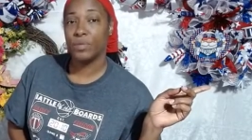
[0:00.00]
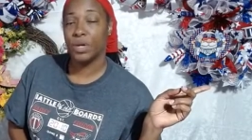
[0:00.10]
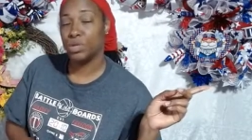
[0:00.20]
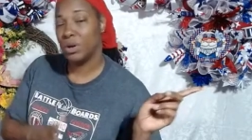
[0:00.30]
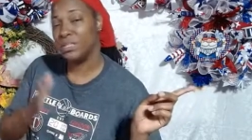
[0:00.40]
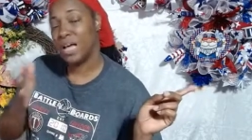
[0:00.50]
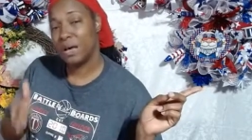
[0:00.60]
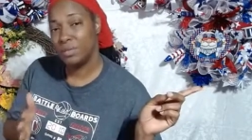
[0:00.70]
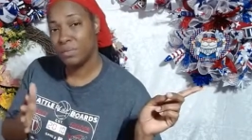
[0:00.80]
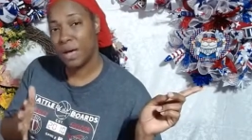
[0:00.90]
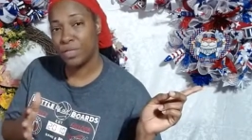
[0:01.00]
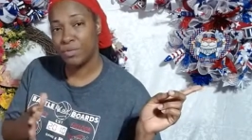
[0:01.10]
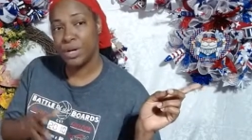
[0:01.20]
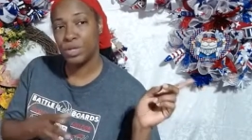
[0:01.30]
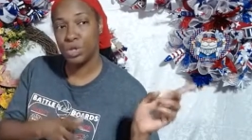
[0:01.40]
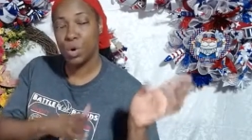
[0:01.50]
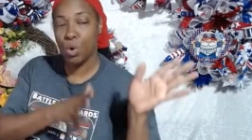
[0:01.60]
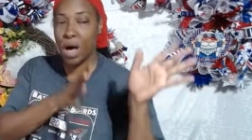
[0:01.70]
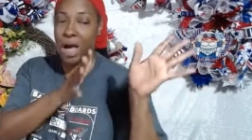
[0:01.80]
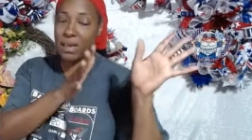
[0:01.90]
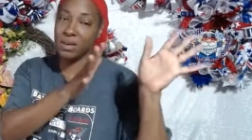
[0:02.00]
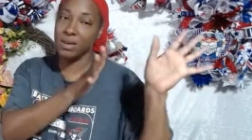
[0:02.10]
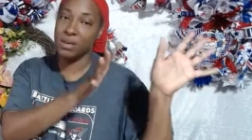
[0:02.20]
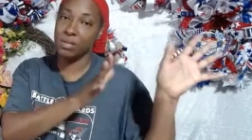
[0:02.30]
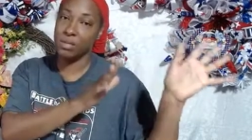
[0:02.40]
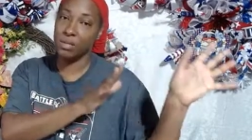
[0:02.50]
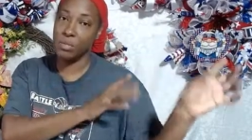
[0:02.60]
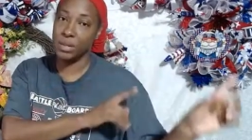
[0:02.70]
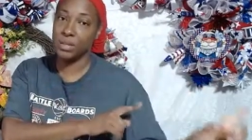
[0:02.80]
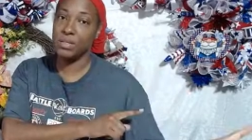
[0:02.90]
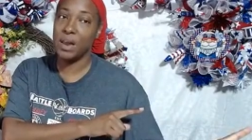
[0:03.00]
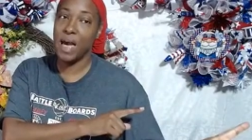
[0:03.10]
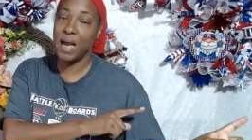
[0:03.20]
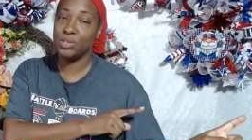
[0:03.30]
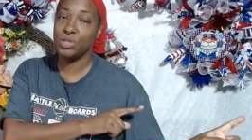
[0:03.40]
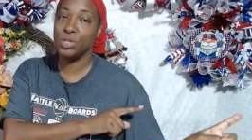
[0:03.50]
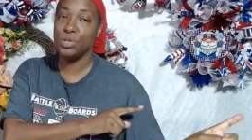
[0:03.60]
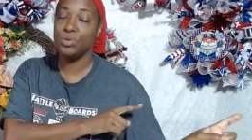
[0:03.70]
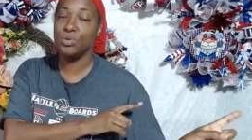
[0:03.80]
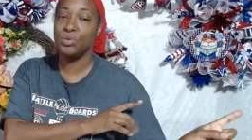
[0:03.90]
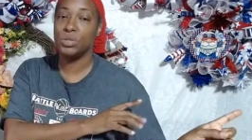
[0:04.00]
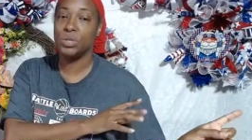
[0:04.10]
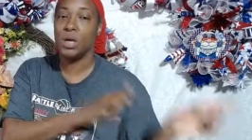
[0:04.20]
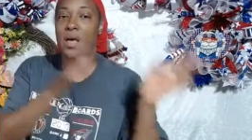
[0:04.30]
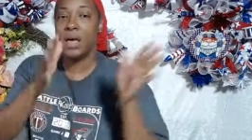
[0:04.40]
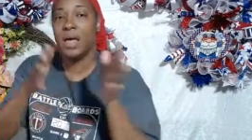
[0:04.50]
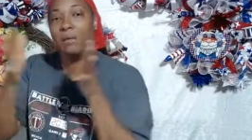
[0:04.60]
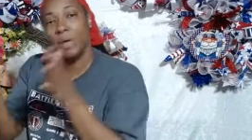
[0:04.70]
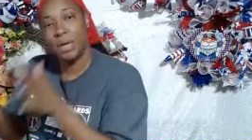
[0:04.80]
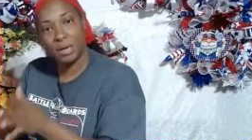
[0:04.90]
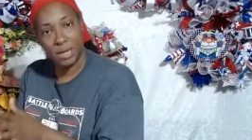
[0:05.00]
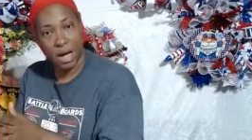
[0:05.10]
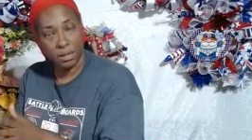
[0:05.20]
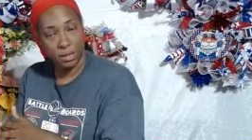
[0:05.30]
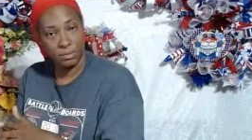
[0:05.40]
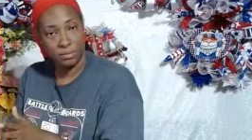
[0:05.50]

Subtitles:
So I times it by 3 so I can get the money that I actually used and make $1.